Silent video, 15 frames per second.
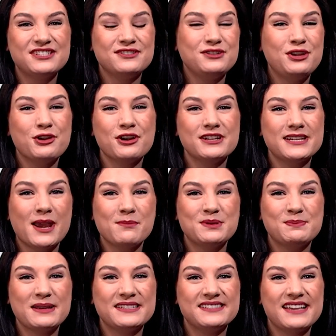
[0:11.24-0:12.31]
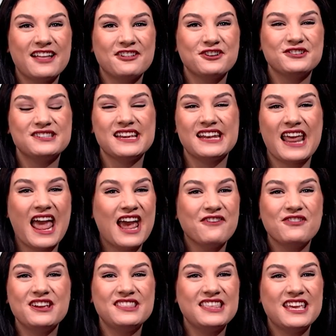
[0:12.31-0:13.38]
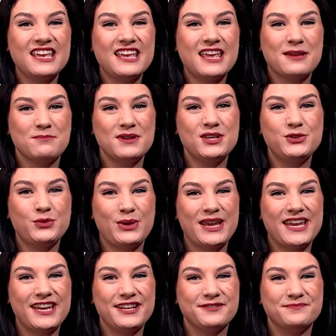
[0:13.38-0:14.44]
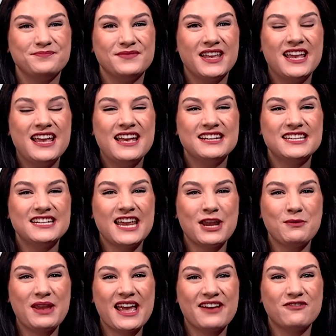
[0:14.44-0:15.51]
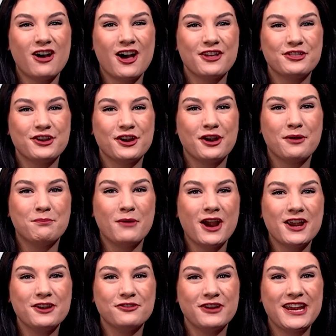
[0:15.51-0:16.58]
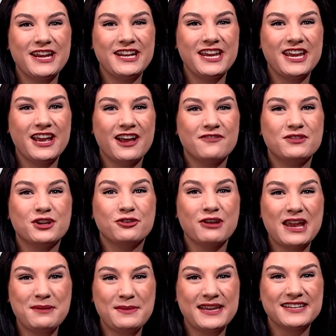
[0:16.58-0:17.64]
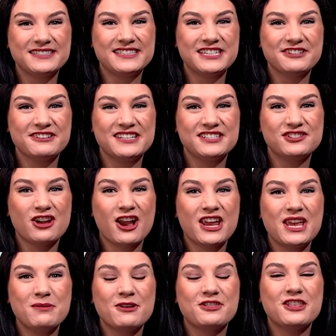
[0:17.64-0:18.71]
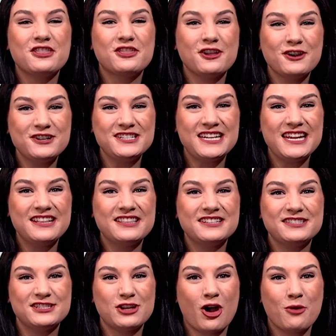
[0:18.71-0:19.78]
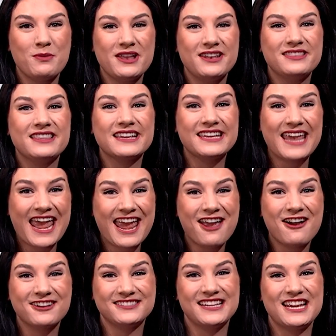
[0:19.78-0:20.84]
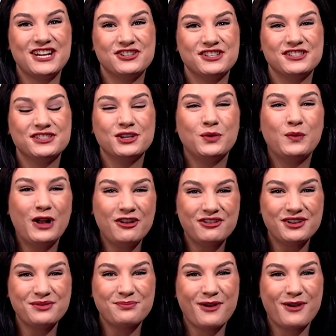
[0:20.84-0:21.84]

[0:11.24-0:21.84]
to New York Times bestsellers and everything in between. Today we have author Mark Greaney of the Gray Man series talking about the 13th installment, The Chaos Agent. So welcome,